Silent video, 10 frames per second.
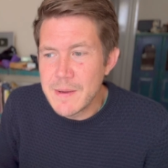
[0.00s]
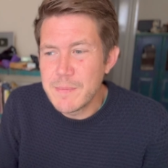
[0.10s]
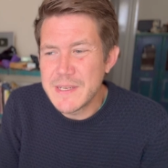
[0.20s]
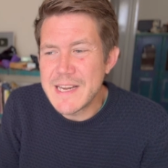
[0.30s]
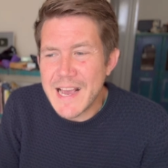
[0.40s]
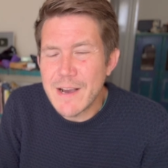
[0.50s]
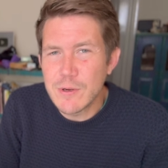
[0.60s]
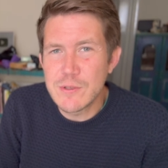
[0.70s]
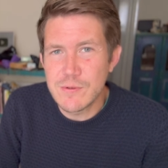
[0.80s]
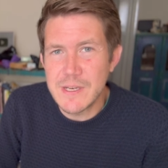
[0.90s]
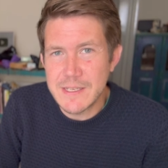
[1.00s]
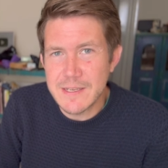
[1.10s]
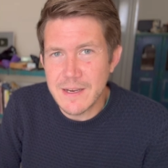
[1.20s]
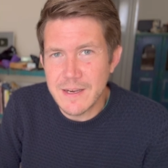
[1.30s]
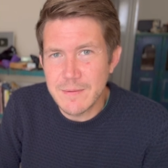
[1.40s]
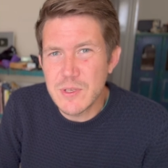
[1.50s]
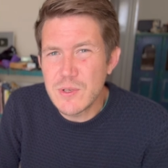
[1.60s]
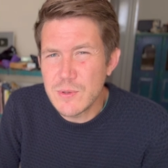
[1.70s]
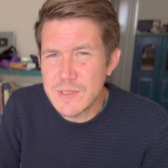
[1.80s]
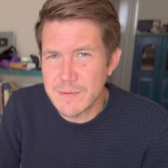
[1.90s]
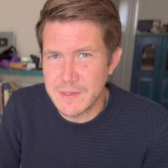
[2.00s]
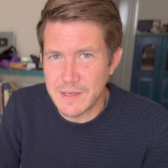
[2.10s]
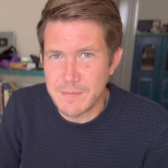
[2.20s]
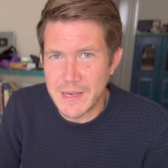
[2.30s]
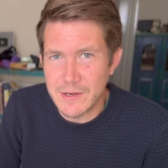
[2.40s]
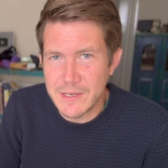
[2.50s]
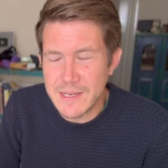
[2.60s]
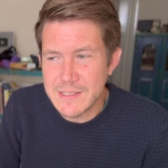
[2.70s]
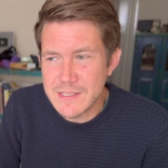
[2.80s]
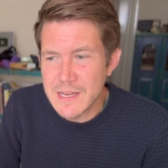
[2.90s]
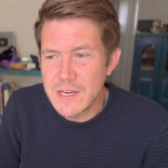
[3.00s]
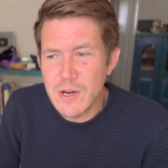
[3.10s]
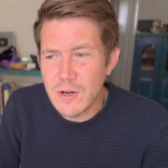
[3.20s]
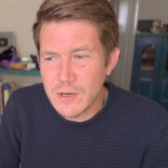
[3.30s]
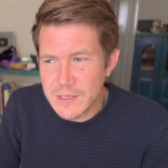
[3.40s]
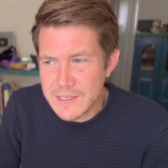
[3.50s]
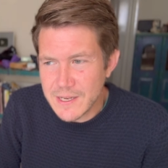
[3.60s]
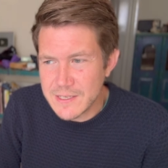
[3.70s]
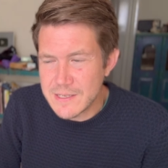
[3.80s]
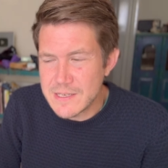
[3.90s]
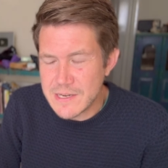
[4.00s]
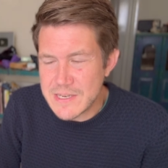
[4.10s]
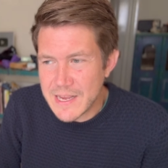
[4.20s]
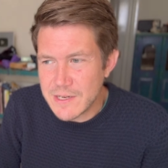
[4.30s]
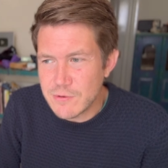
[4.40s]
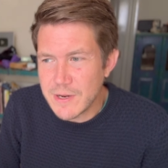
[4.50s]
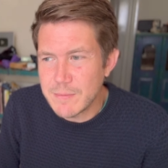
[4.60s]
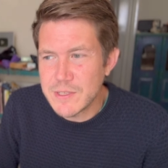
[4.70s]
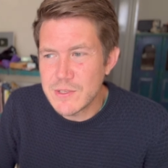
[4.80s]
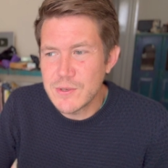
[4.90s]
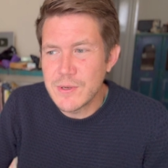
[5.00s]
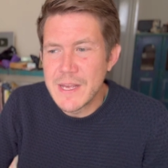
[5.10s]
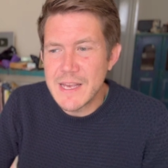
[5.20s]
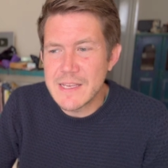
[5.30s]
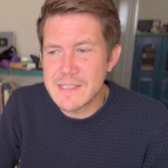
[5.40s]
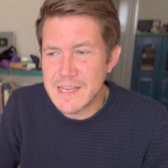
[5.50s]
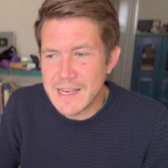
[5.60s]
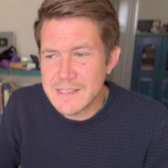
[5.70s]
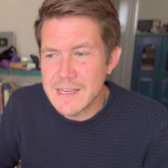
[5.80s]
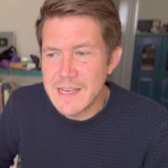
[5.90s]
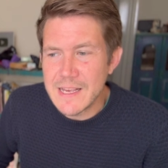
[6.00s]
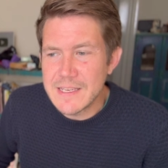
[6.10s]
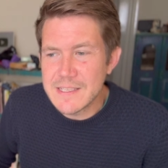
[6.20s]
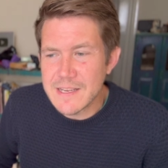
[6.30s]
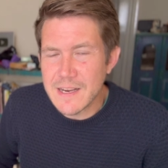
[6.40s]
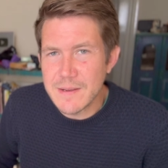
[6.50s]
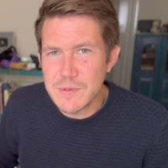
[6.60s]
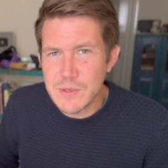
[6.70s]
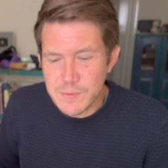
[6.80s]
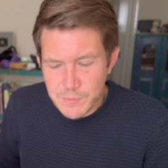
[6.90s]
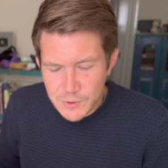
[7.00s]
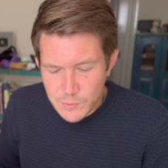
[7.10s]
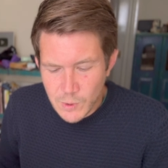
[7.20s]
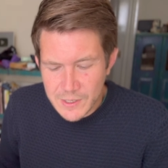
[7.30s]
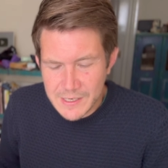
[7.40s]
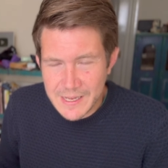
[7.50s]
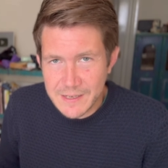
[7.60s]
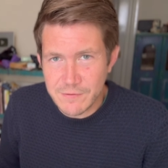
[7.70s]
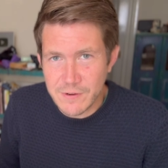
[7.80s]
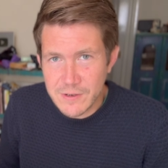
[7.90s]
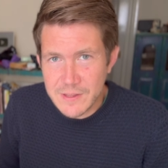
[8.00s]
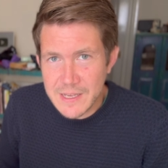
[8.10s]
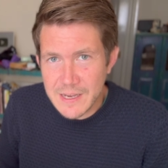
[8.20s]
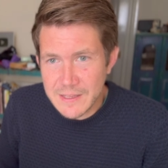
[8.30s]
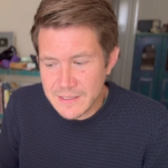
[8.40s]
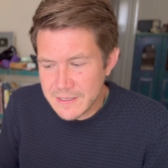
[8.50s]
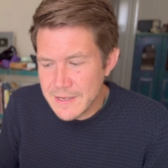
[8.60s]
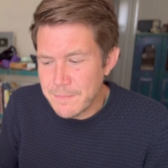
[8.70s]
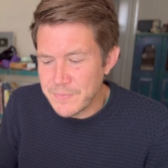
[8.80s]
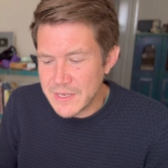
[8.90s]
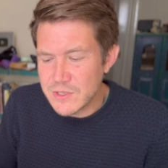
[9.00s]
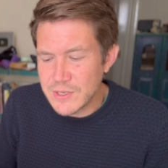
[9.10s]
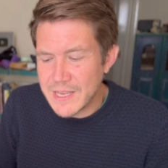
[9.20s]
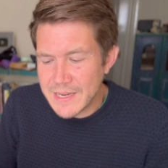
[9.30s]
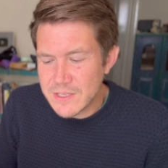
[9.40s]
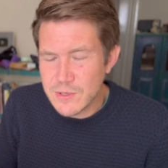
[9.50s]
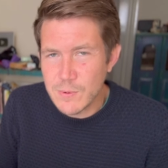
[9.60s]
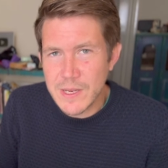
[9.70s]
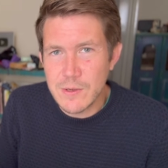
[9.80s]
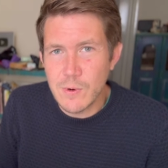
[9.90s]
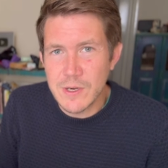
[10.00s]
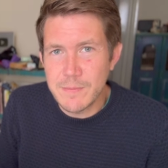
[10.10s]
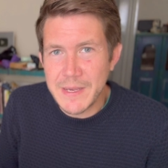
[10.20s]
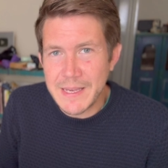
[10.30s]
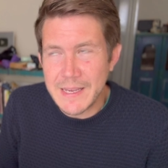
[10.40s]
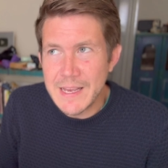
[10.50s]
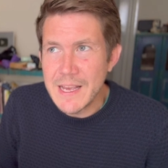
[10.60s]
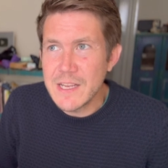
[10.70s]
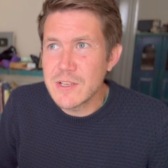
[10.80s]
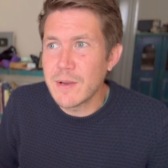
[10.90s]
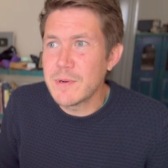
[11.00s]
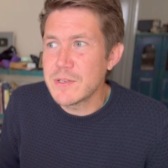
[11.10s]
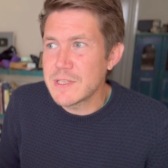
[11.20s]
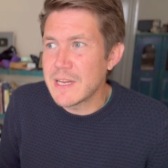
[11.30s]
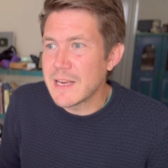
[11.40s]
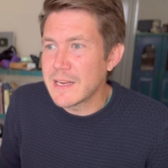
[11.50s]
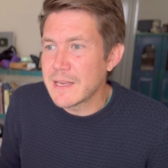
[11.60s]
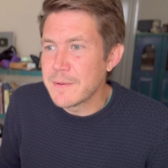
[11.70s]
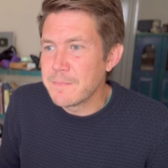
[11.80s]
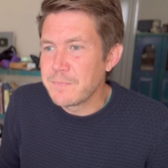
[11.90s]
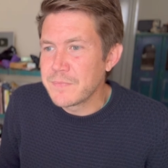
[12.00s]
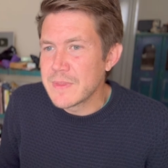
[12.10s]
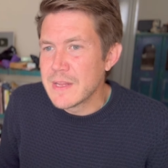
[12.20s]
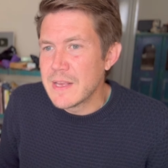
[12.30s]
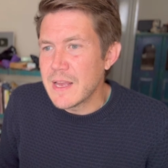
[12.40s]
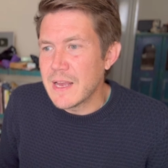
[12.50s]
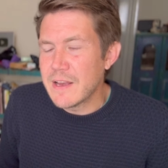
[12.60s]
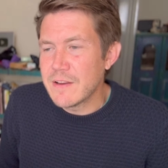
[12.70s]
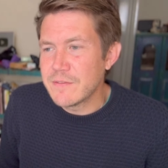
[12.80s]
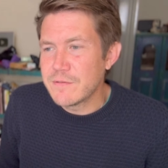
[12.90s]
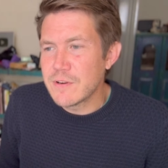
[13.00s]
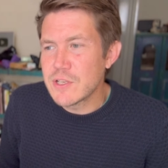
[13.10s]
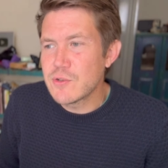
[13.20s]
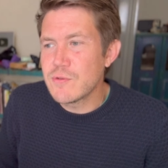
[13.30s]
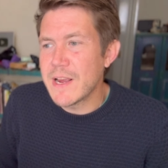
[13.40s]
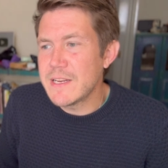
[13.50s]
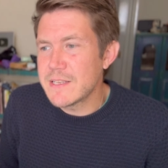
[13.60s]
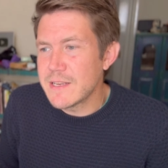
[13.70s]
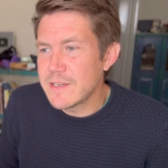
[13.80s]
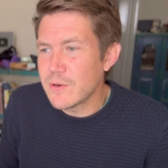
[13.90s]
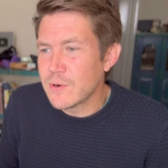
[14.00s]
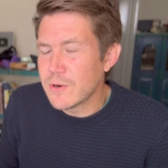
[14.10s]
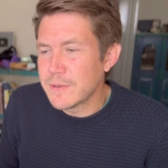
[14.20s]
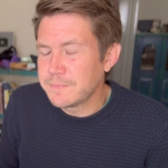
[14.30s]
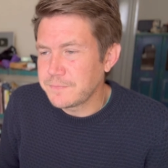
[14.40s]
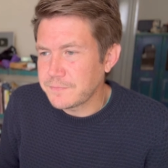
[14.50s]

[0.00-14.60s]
but now it's really time to do something about it. It's no longer time to daydream and to assess. It's time to put one leg in front of the other and to get to where you want to be. It's almost like a frustrated or